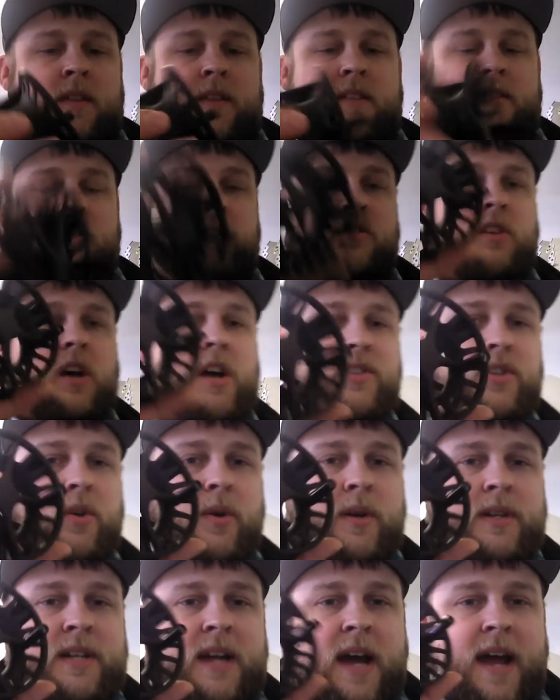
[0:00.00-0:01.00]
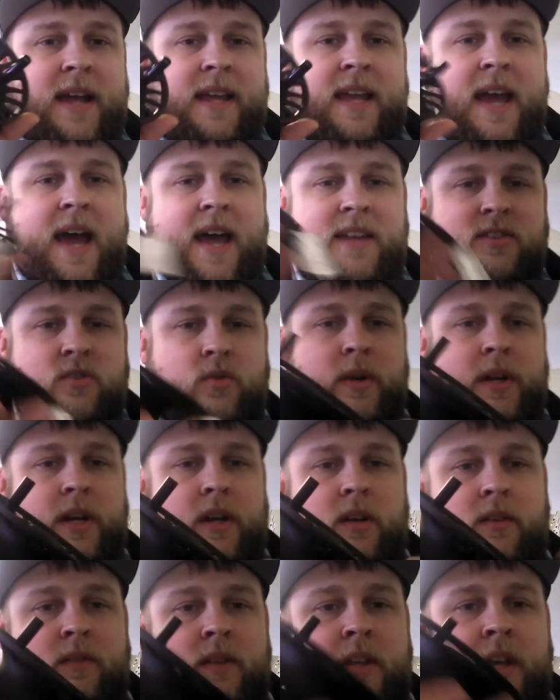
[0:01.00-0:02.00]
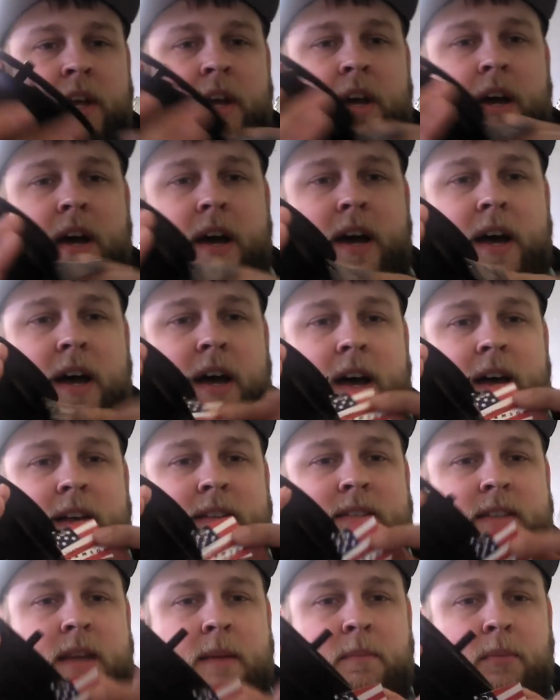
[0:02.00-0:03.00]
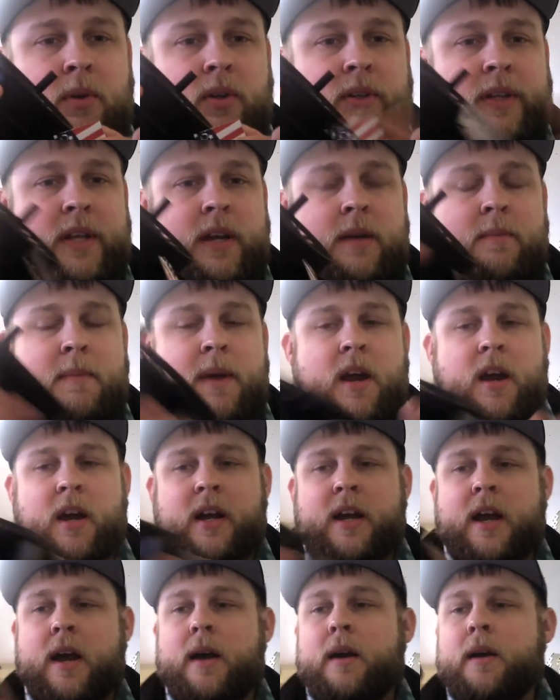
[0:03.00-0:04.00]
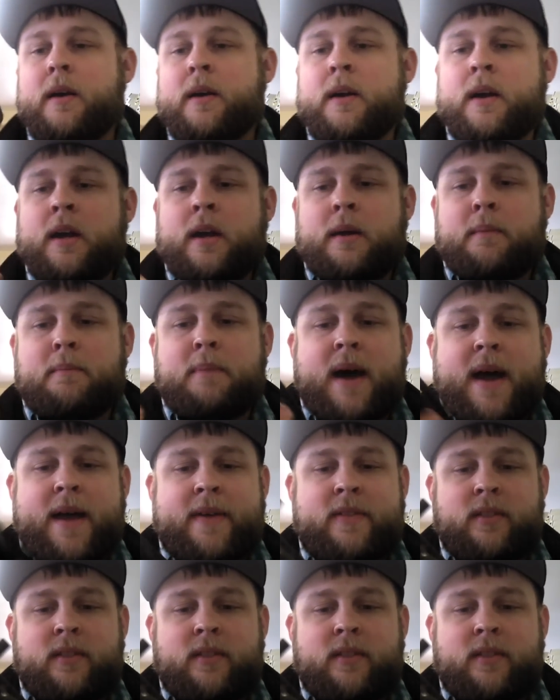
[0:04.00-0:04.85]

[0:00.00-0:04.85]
This is also a die-cast reel assembled in America by